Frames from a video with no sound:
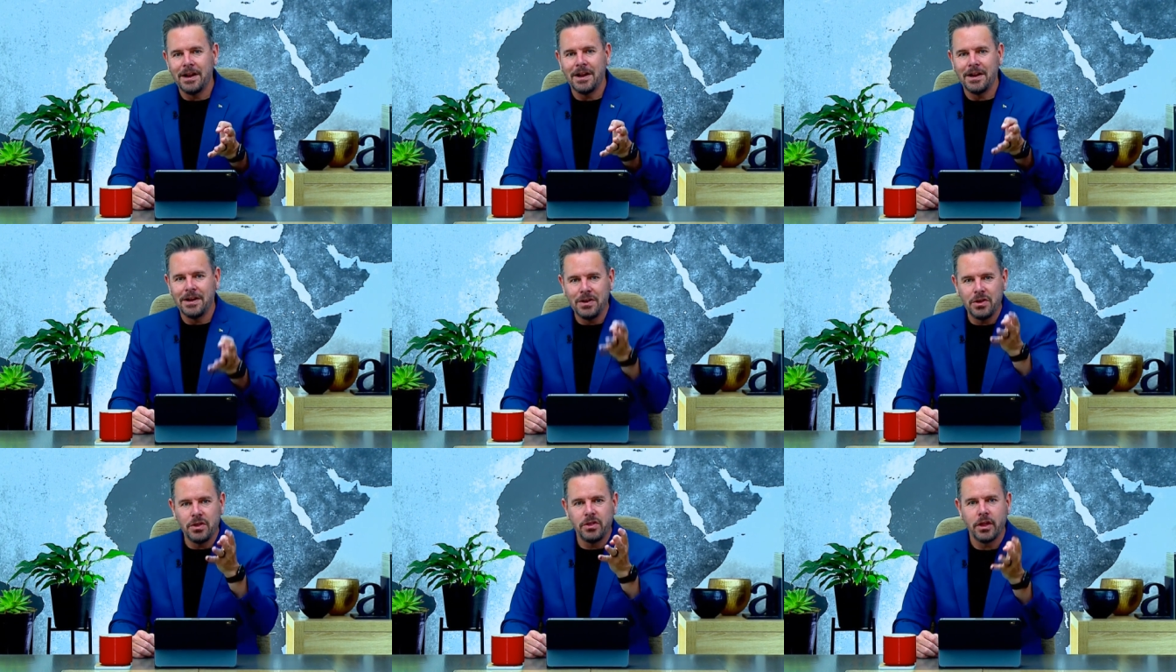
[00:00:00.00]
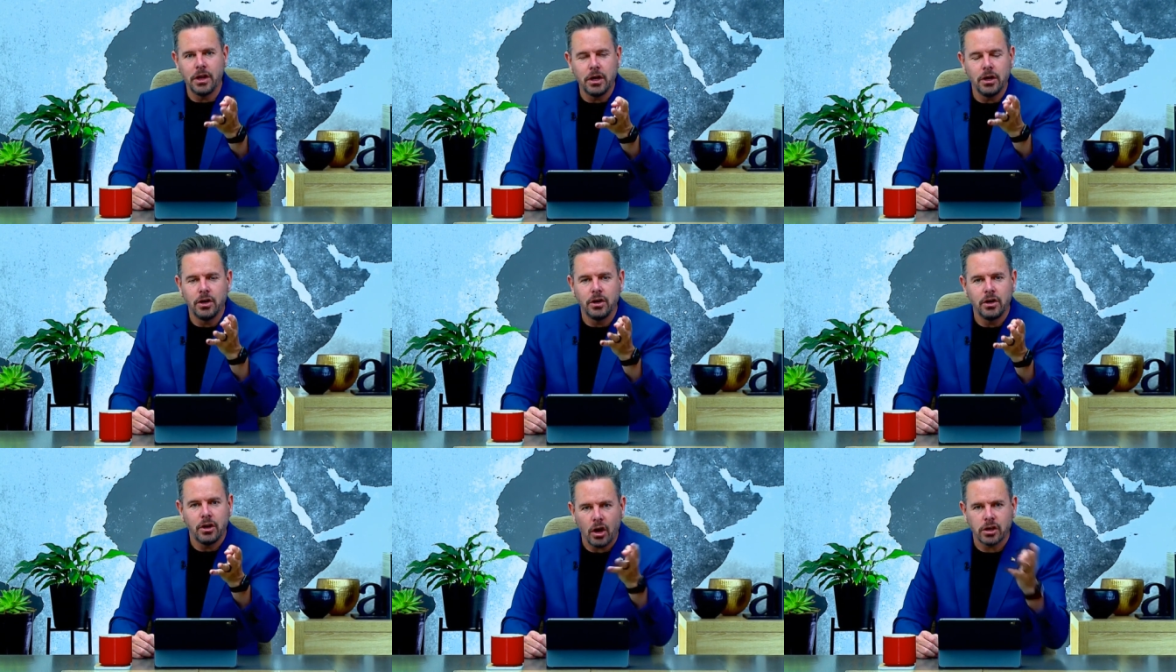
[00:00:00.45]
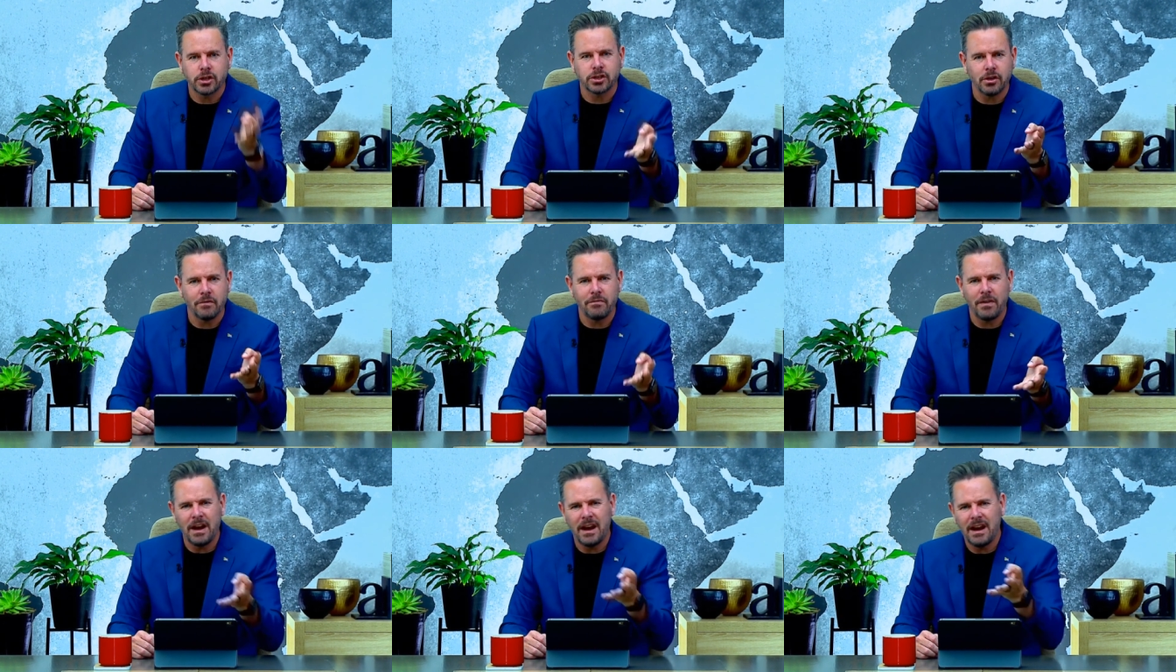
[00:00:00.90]
the
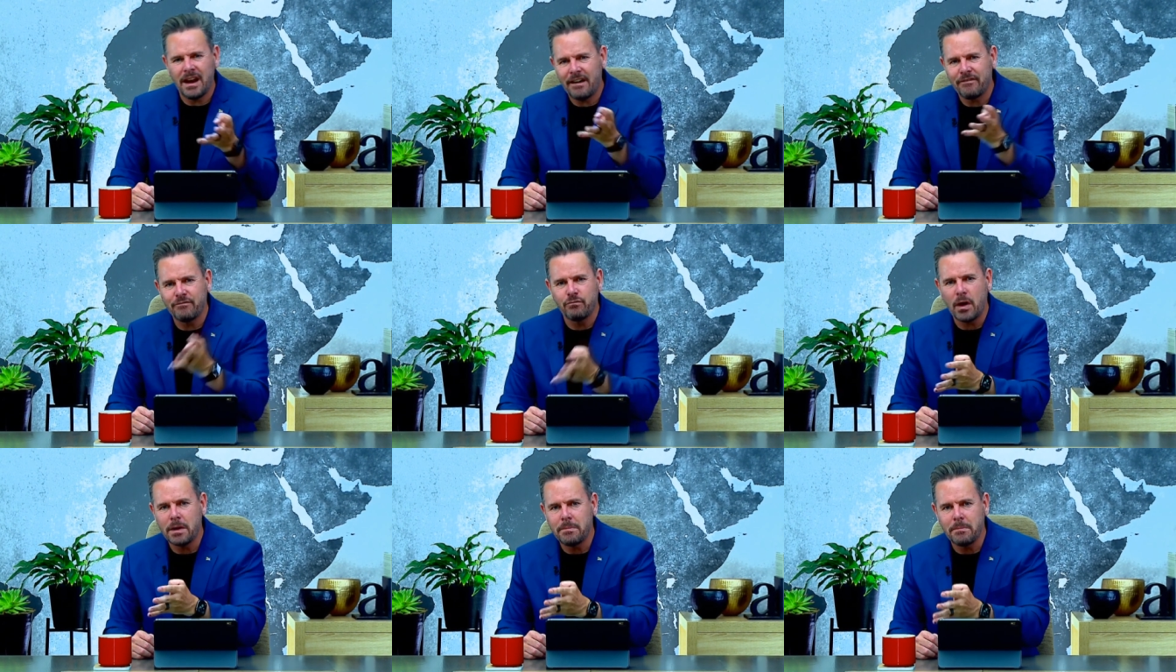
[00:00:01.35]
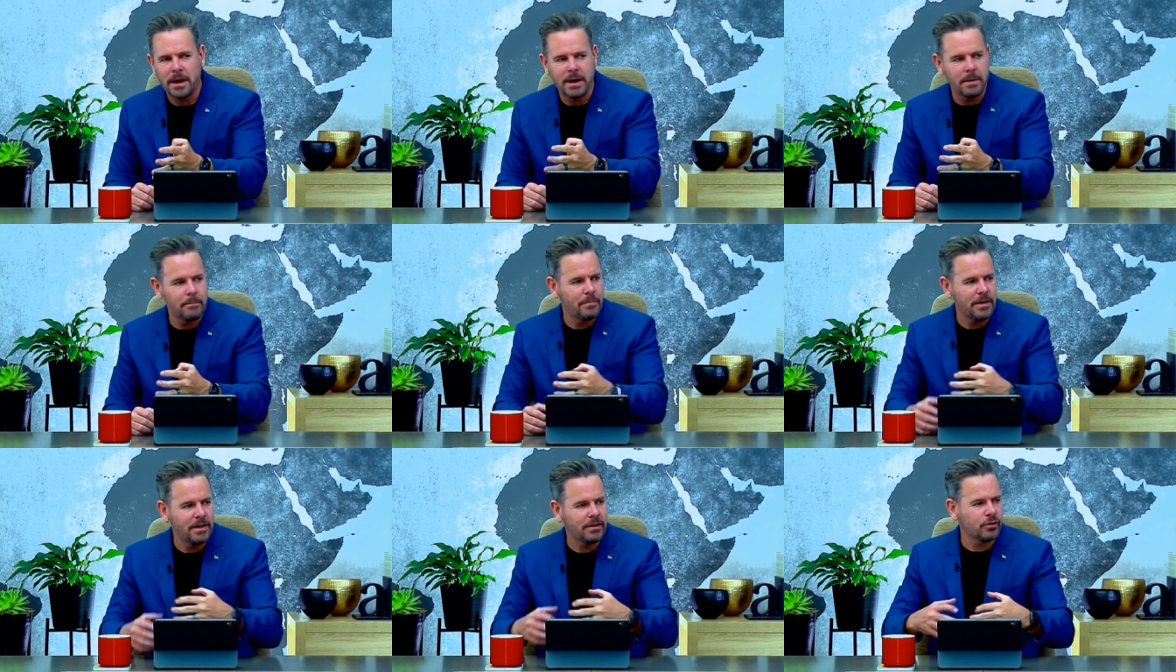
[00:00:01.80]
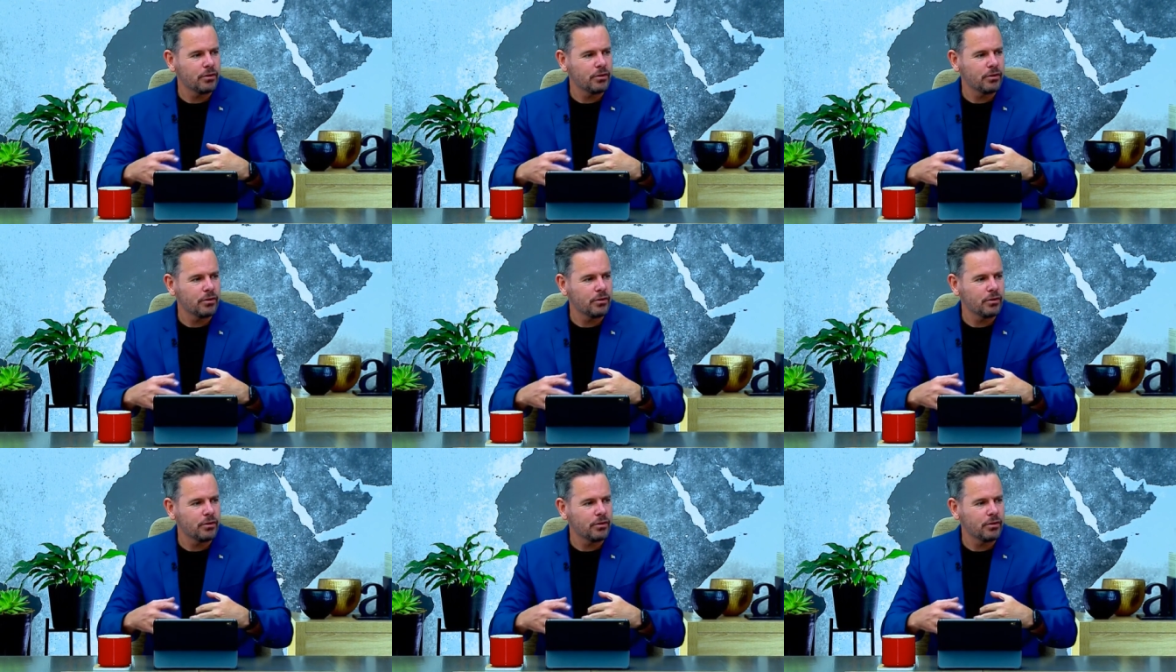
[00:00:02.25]
loss of a loved one? Might it be